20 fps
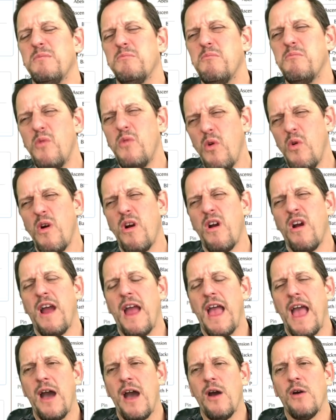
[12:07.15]
more
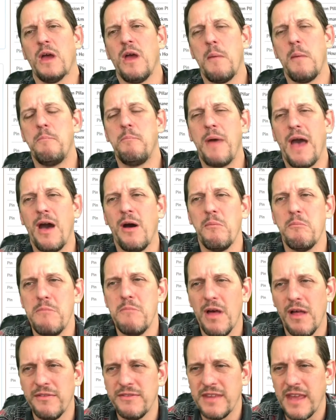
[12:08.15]
out about
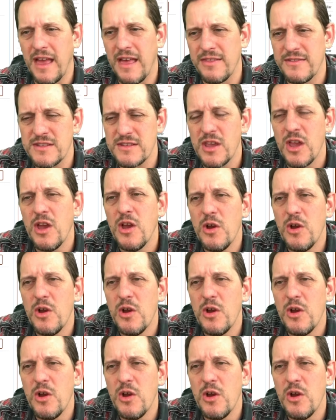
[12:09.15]
Meltas